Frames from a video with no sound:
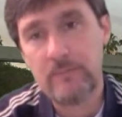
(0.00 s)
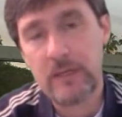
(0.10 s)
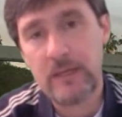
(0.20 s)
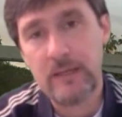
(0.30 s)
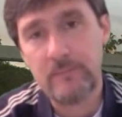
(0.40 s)

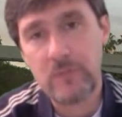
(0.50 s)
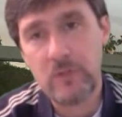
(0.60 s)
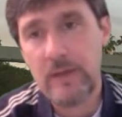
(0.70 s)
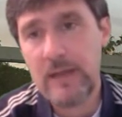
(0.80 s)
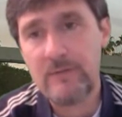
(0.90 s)
Again,
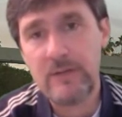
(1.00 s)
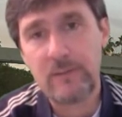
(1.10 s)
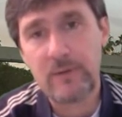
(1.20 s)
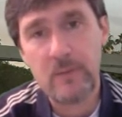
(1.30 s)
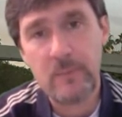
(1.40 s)
you may have a
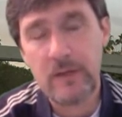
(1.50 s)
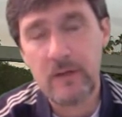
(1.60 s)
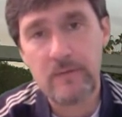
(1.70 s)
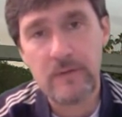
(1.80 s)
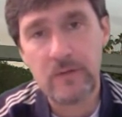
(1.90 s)
different opinion
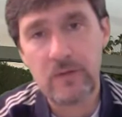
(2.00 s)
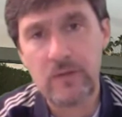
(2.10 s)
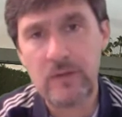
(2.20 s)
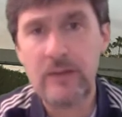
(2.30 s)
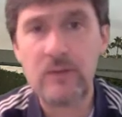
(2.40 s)
of things I
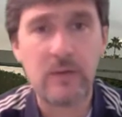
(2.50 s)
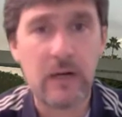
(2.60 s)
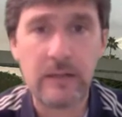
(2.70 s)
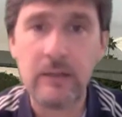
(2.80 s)
said, that's fine.